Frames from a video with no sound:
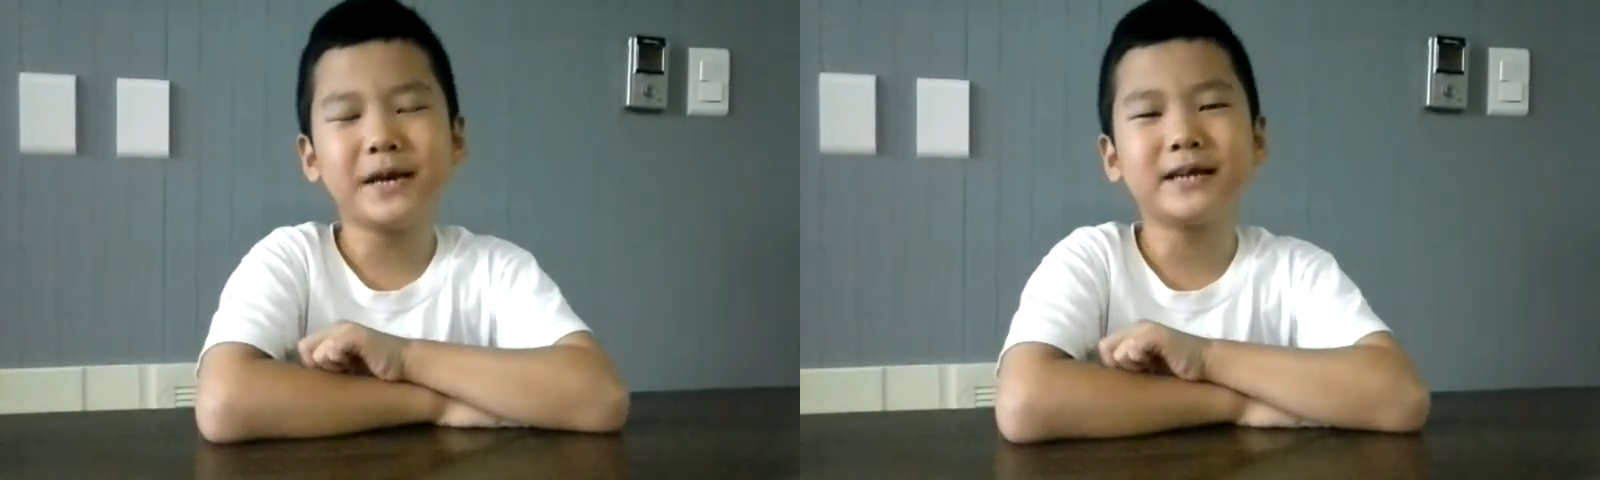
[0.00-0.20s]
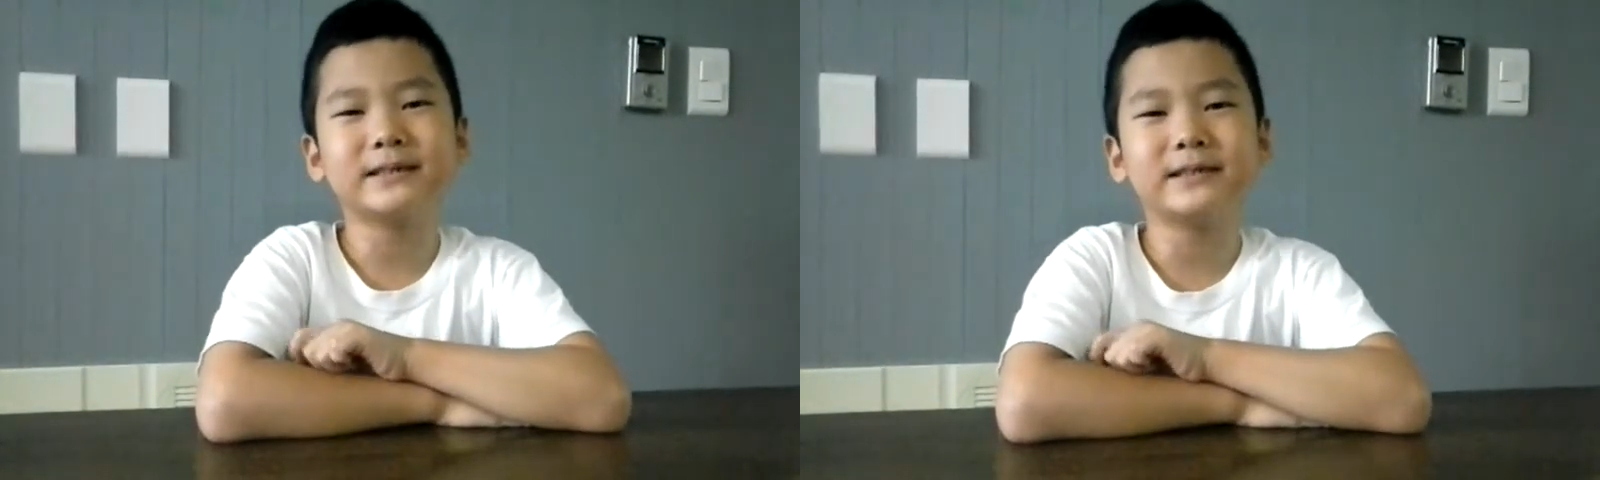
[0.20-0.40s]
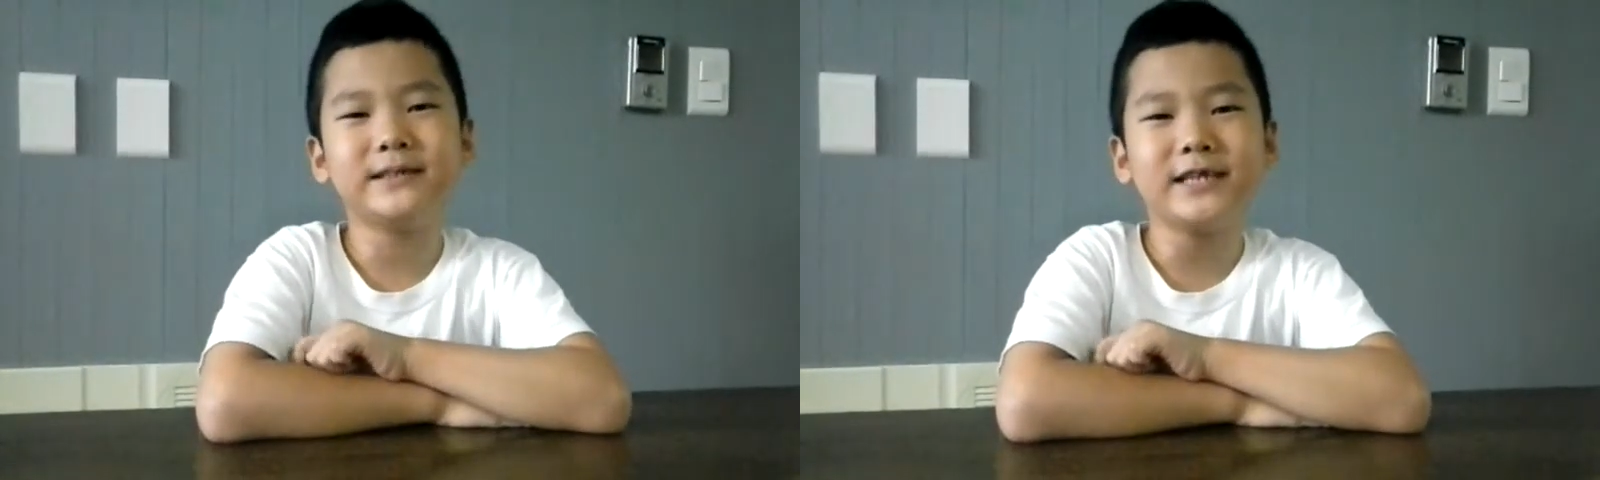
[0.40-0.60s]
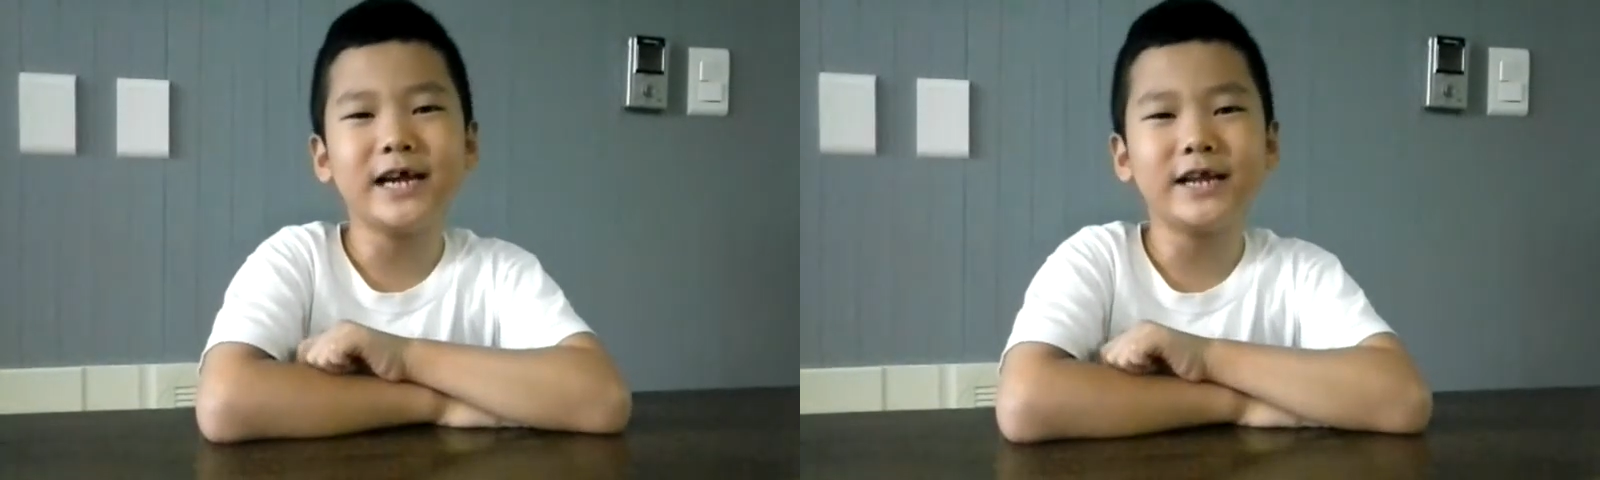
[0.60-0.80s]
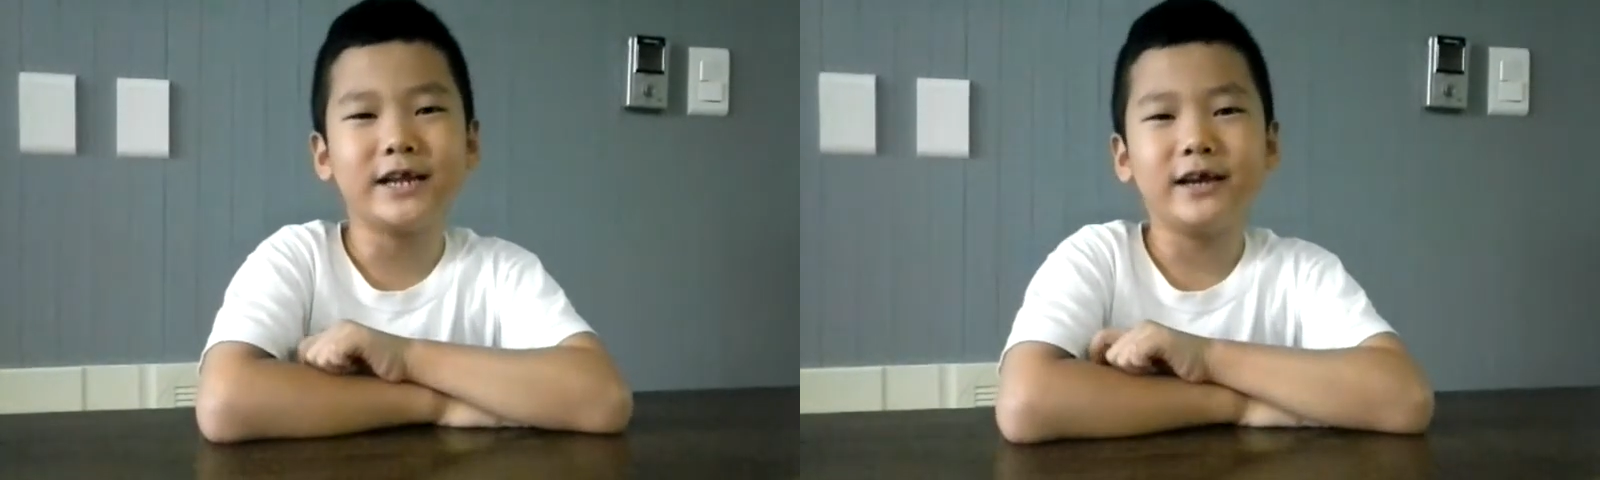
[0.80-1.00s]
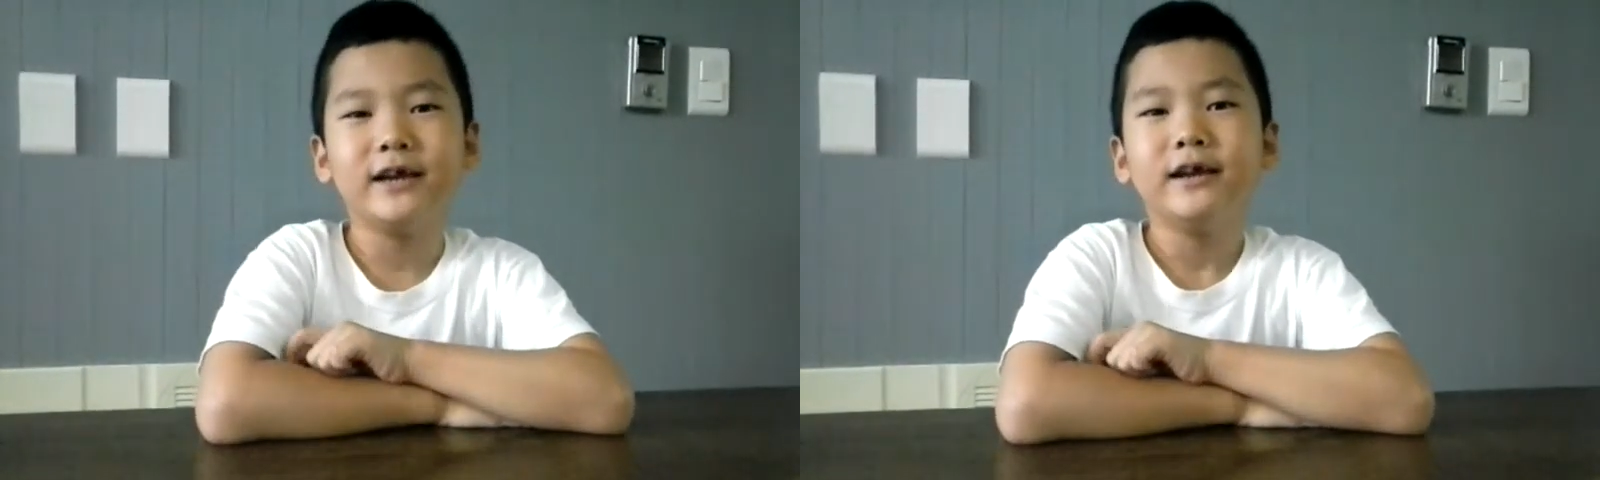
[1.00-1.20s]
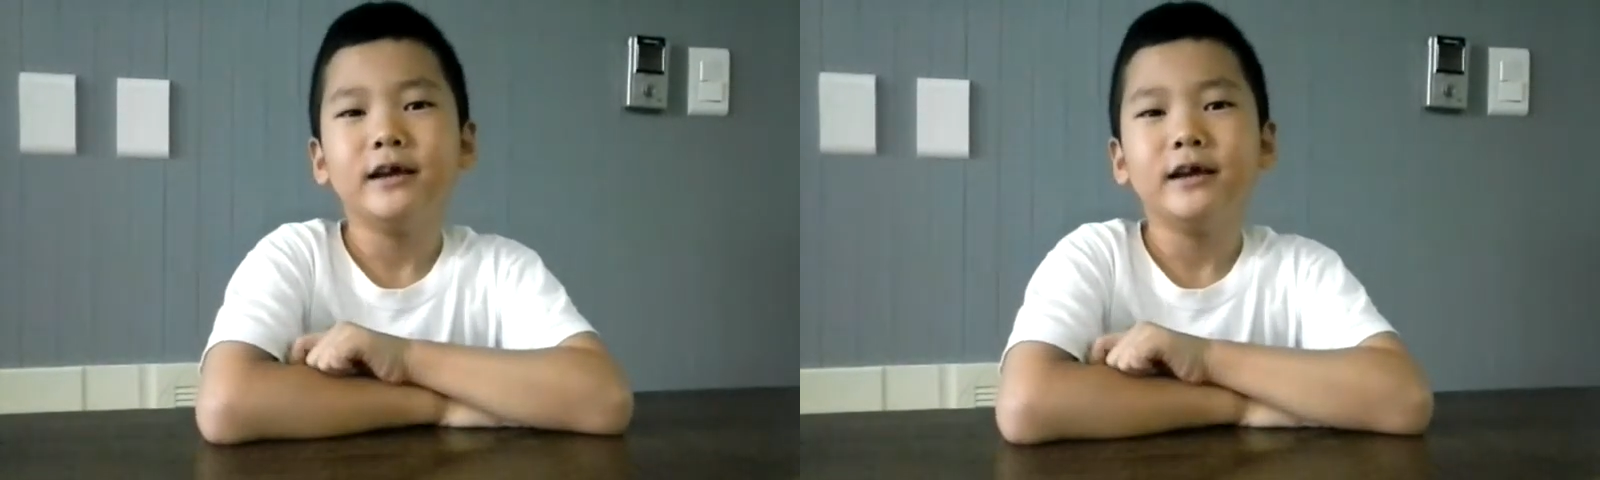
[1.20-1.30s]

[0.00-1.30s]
big city.